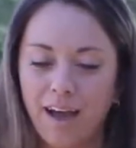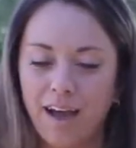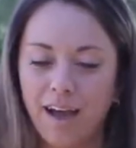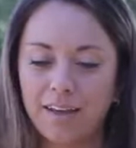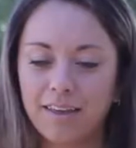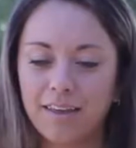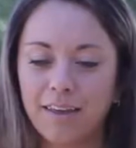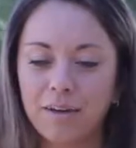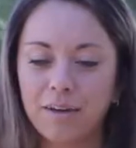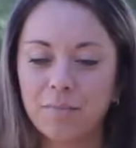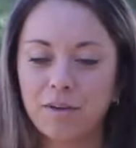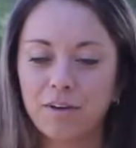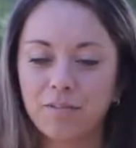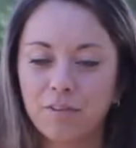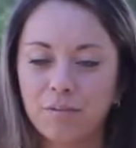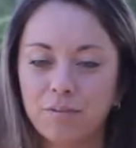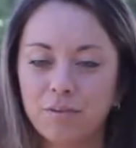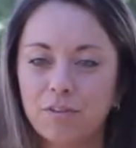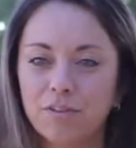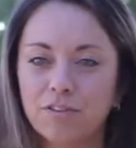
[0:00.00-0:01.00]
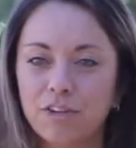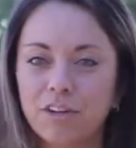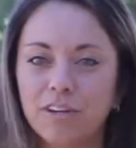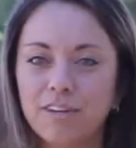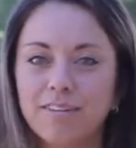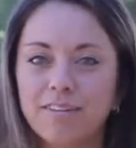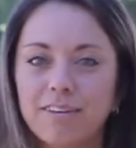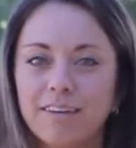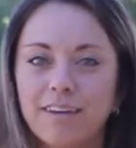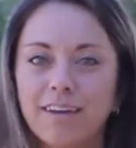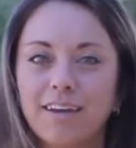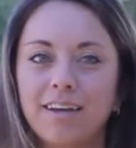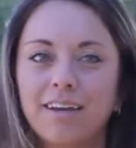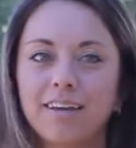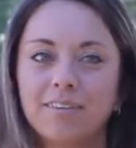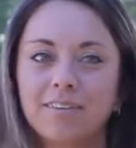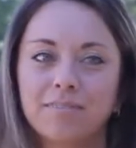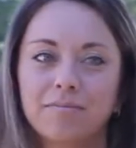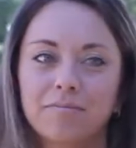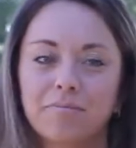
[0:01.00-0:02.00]
came here from New
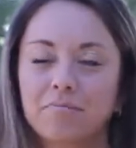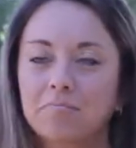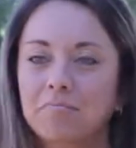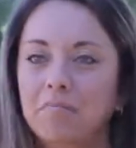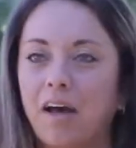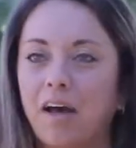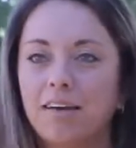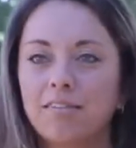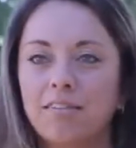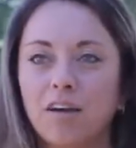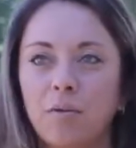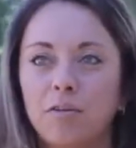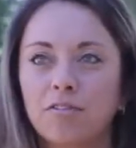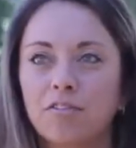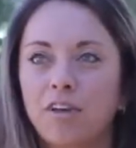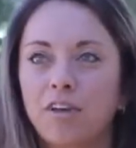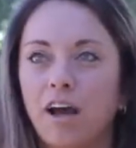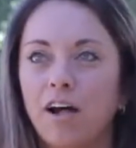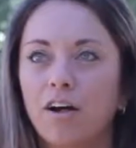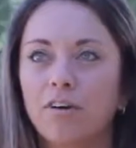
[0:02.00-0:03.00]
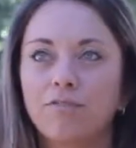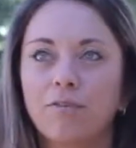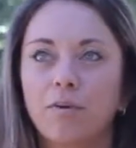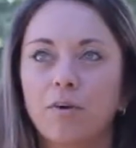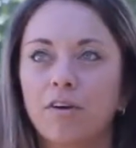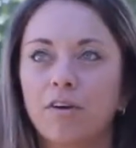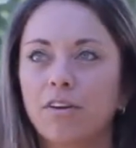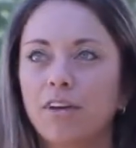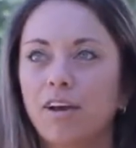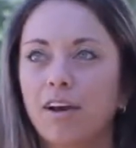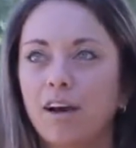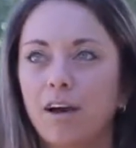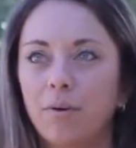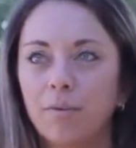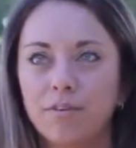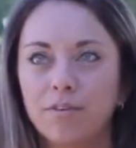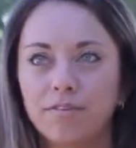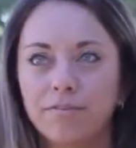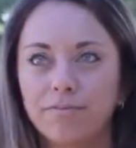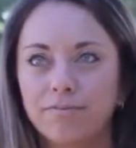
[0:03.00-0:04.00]
Jersey. Last time I was in California, I
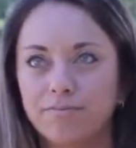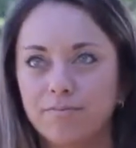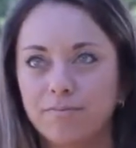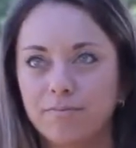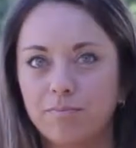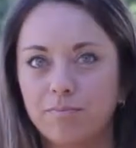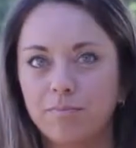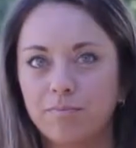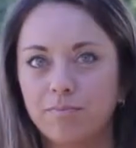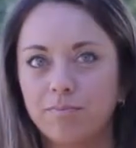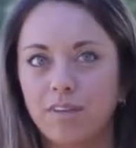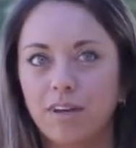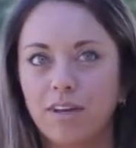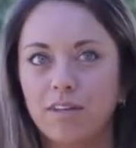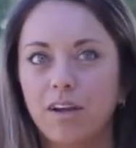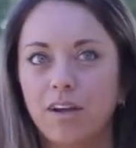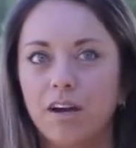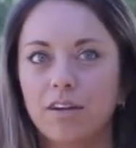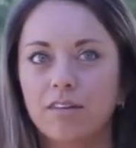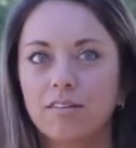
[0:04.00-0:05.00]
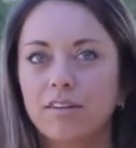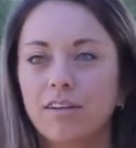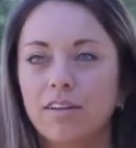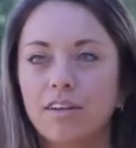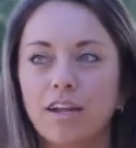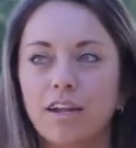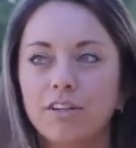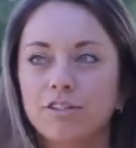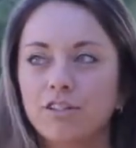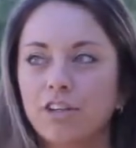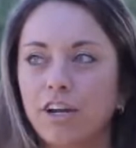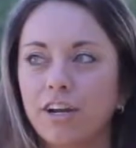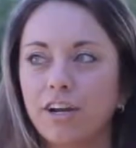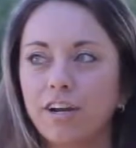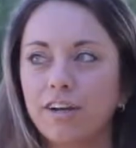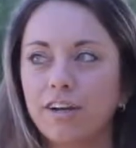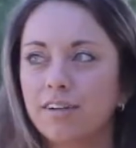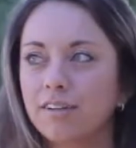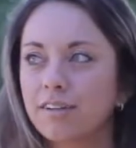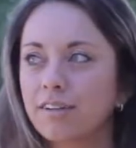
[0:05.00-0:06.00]
was a young
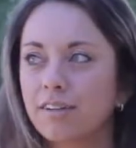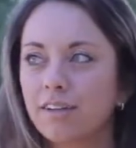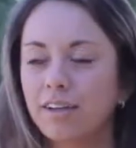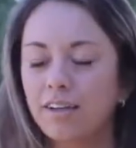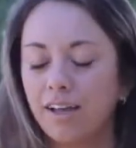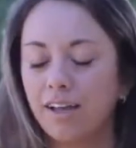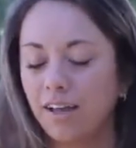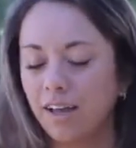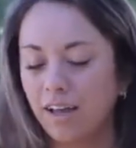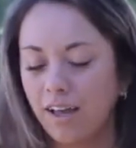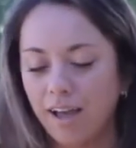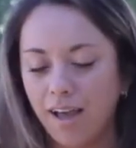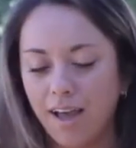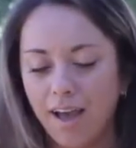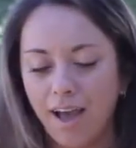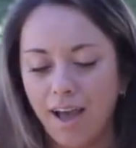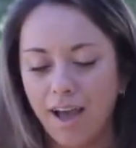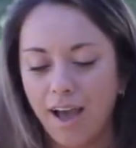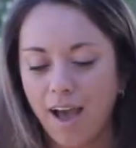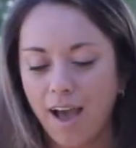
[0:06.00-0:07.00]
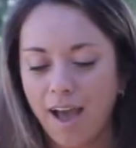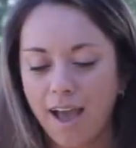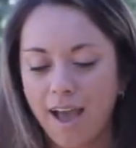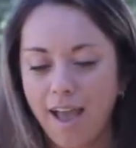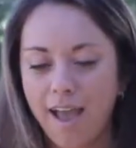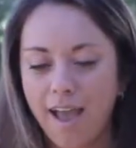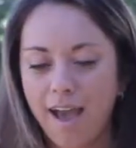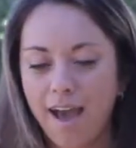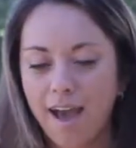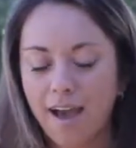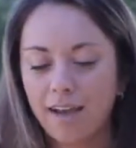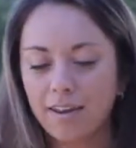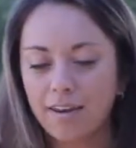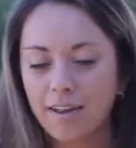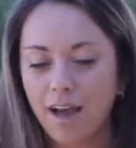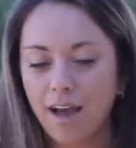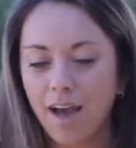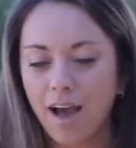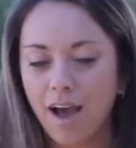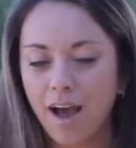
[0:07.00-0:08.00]
teenager.
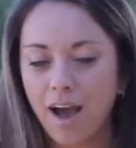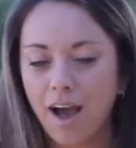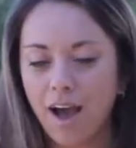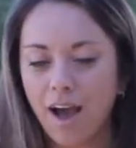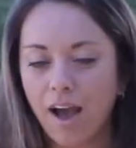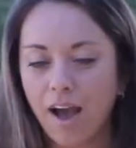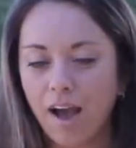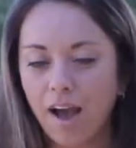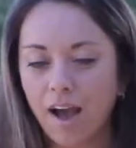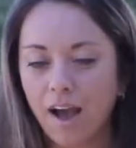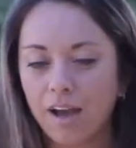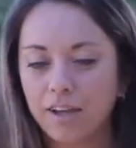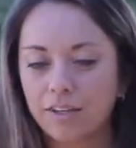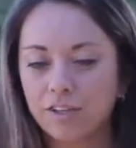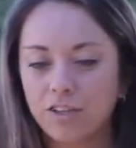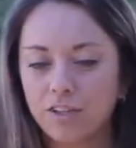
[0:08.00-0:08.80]
And I